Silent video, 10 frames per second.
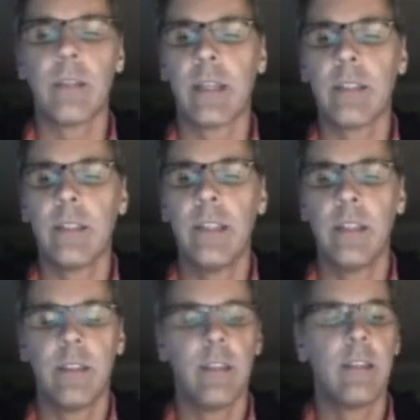I can see the
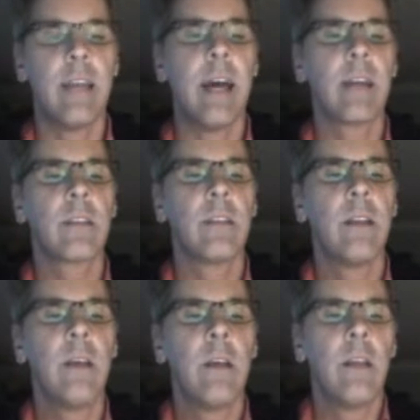syntax
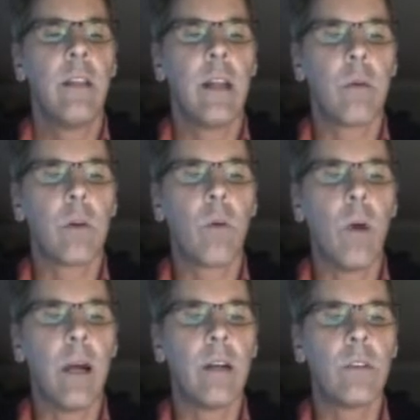that it
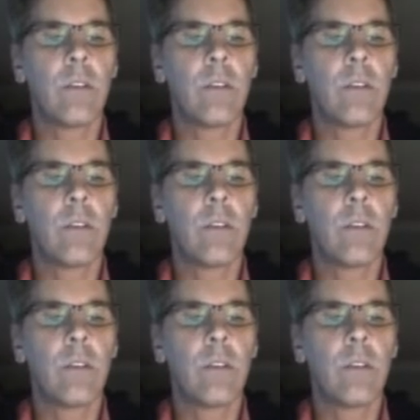requires.